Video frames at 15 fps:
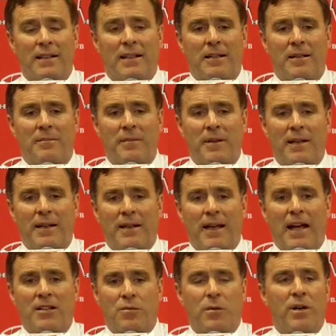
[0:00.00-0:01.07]
And
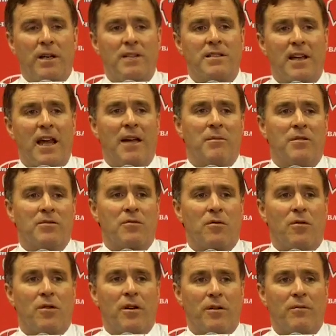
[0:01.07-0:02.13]
that's where his game has
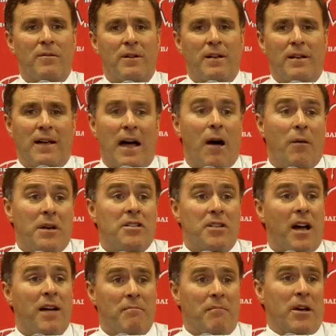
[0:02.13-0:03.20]
grown and how he's
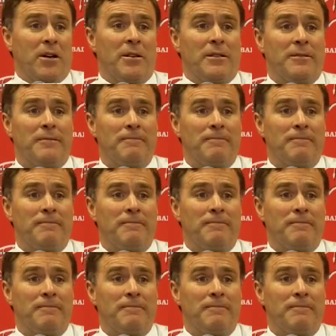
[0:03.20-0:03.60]
gotten better.